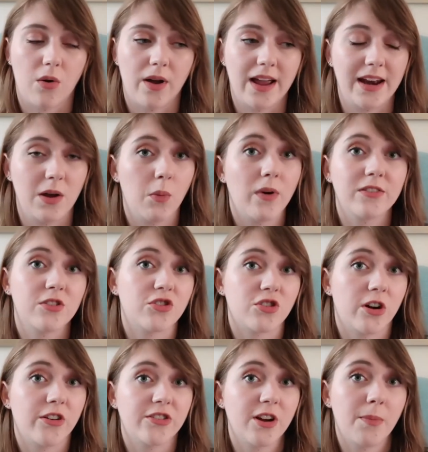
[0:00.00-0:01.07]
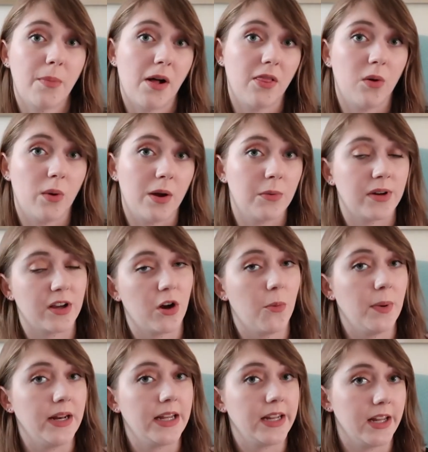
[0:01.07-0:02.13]
And it wasn't charged up all the way when I
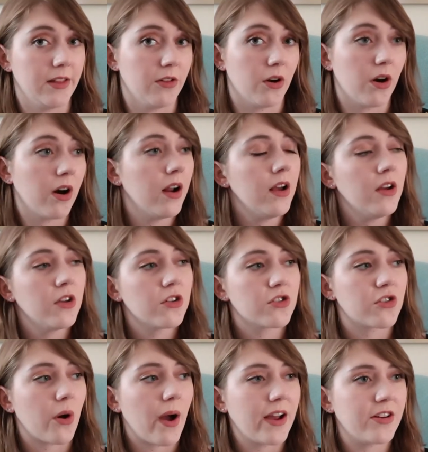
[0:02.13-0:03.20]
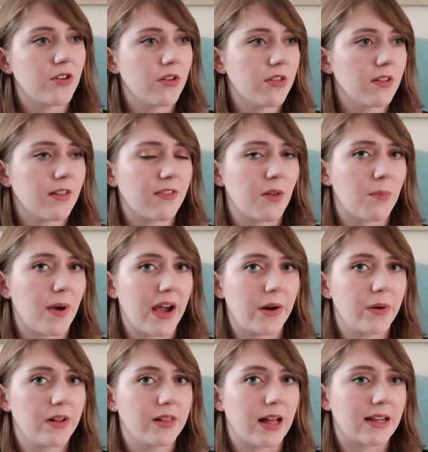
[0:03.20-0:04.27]
opened it either. So I do think that the
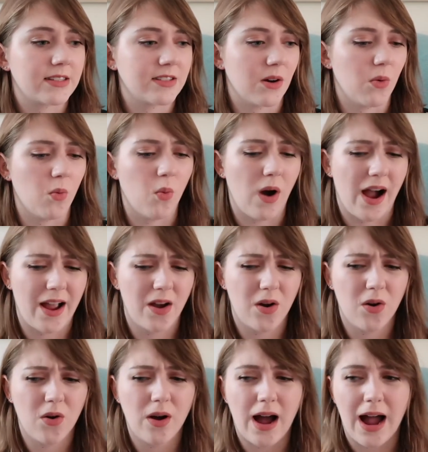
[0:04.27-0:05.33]
battery lasts a while.